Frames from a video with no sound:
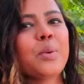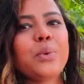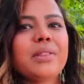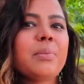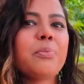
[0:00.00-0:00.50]

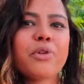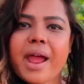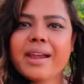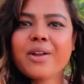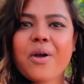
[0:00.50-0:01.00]
with the
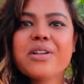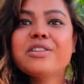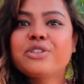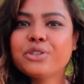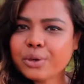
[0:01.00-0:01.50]
brand called
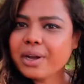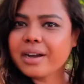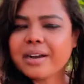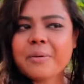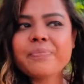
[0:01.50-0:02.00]

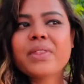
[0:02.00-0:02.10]
Sugar,